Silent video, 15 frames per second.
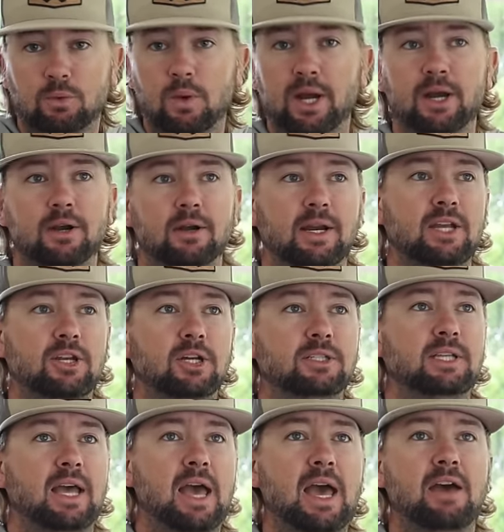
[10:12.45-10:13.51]
to where it
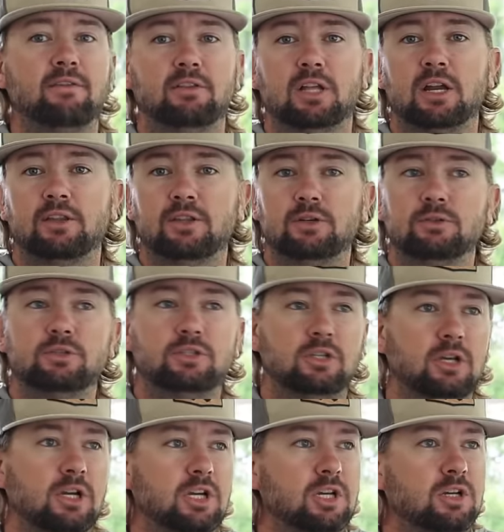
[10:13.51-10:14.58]
doesn't have a lot of
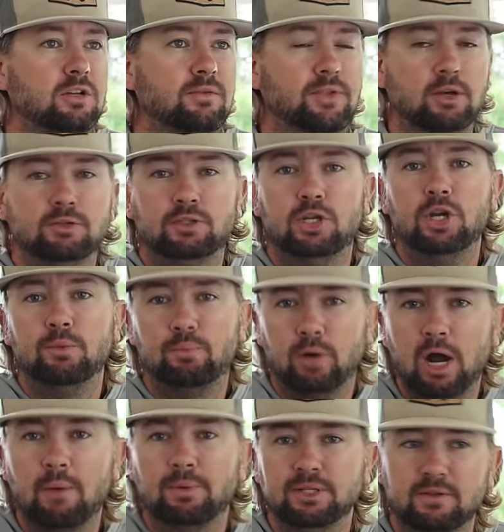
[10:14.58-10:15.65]
those good
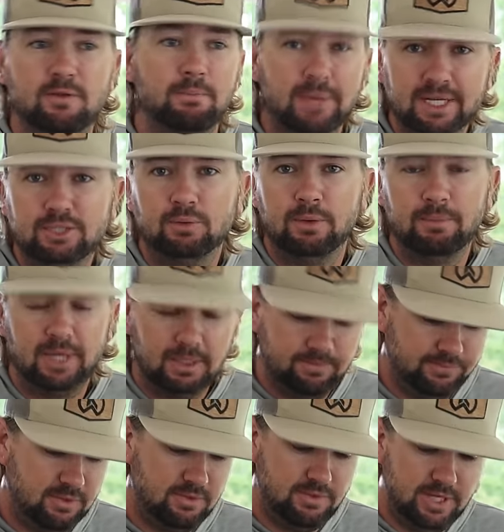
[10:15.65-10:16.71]
properties of a big swim bait.
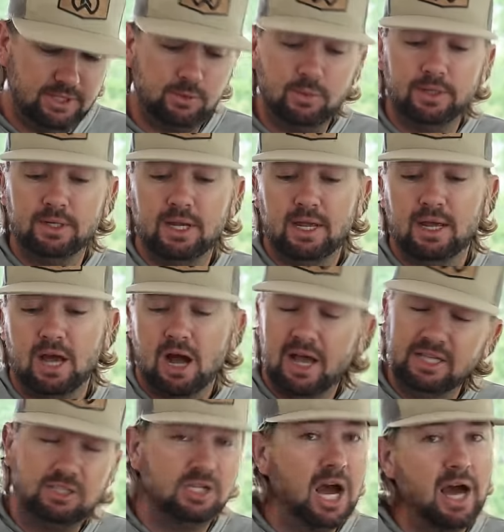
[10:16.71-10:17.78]
This one,
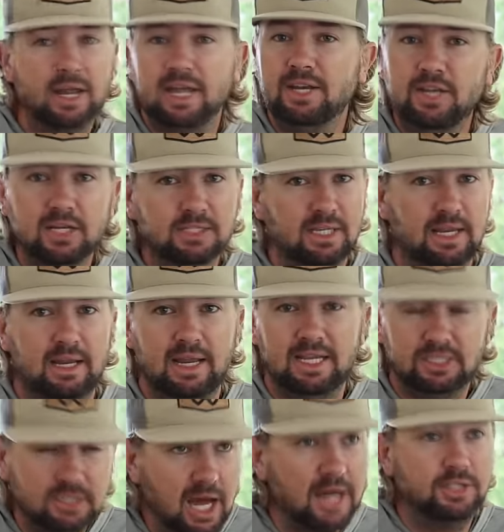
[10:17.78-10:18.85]
it's not as good
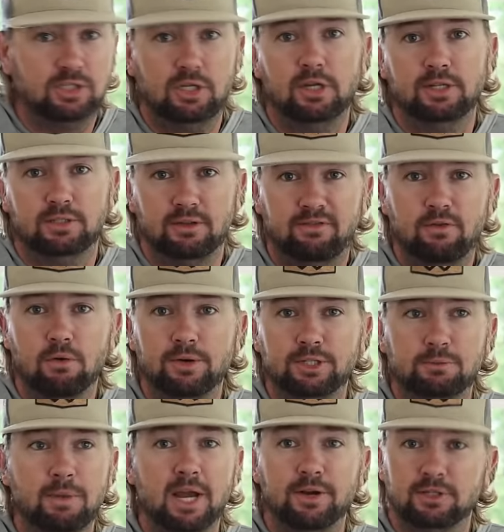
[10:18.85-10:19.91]
as the
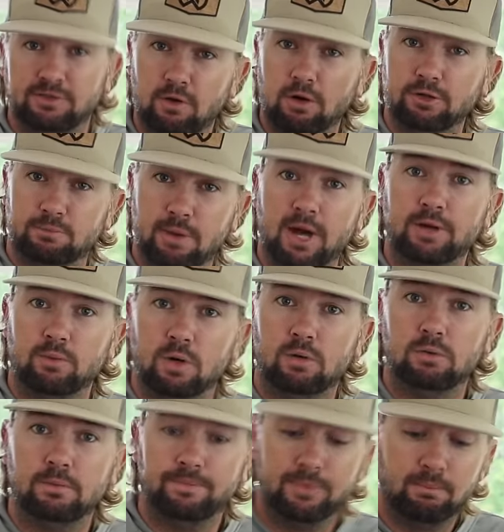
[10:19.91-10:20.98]
4-inch Mayer as far as body
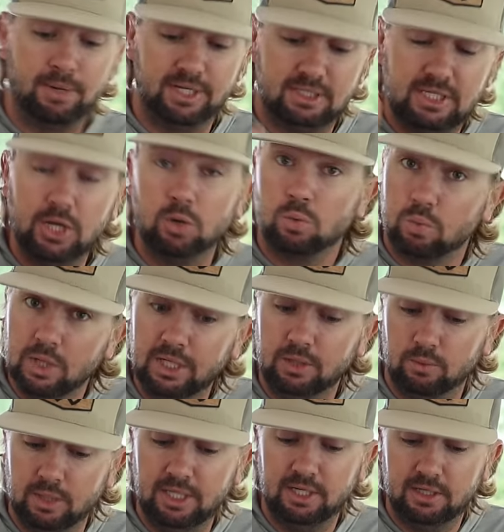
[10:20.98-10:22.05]
roll, but it's still really,
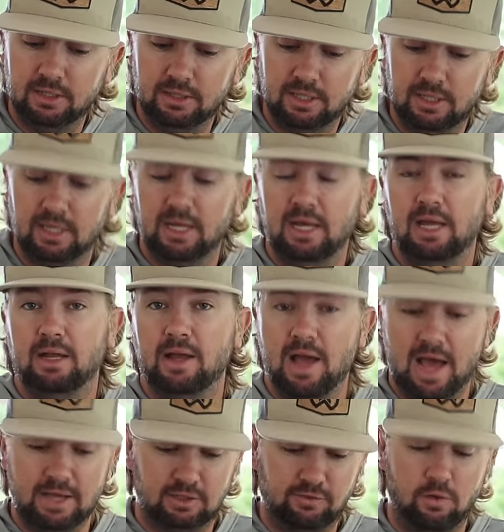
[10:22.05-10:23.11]
really good
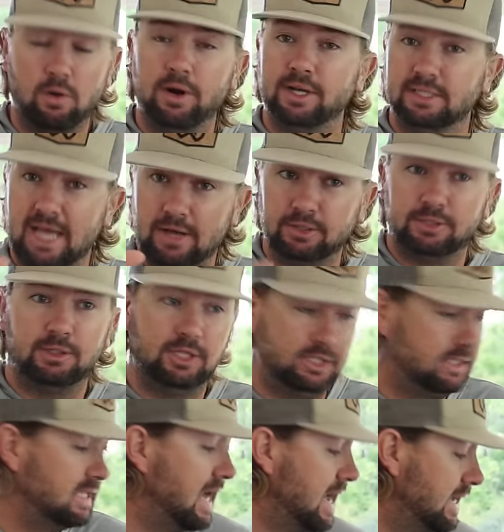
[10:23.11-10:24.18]
as far as how the
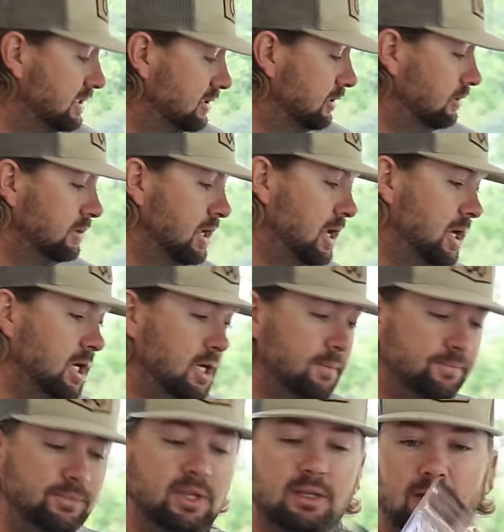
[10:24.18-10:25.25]
size. So
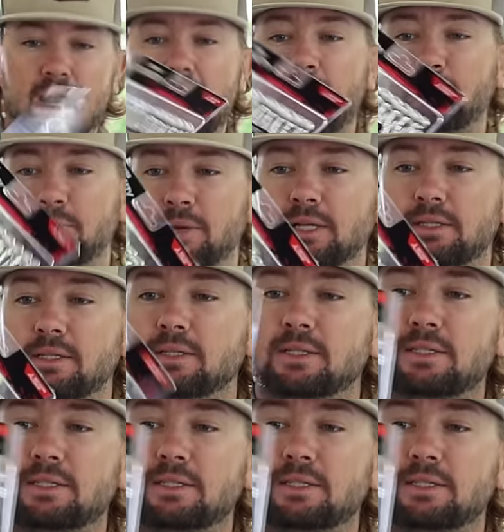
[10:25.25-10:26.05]
hyped about this.